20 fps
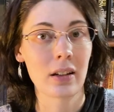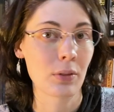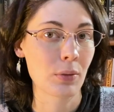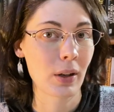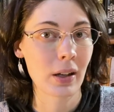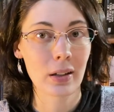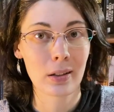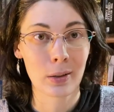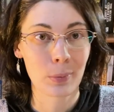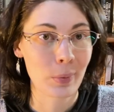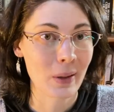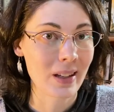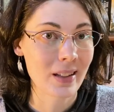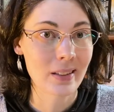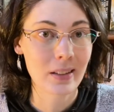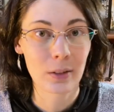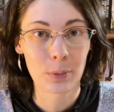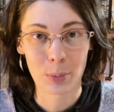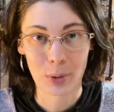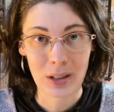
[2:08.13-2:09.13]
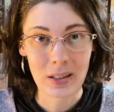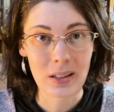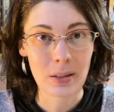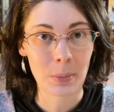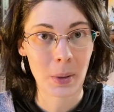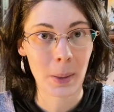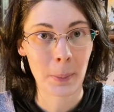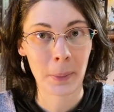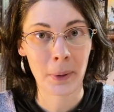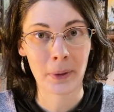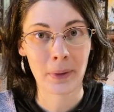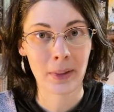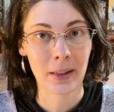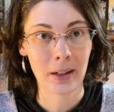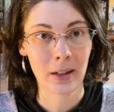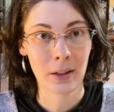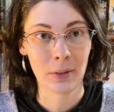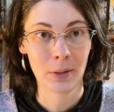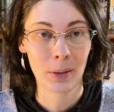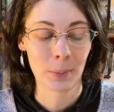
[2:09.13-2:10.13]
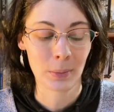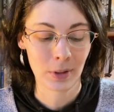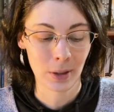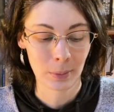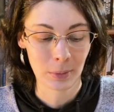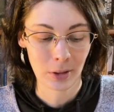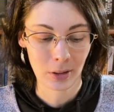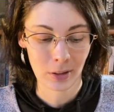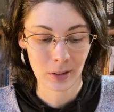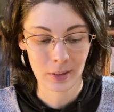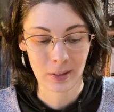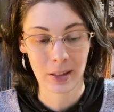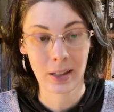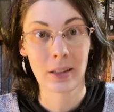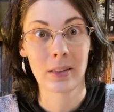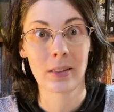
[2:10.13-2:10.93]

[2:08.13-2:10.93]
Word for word: a regular piece of printed paper that I ripped up to look like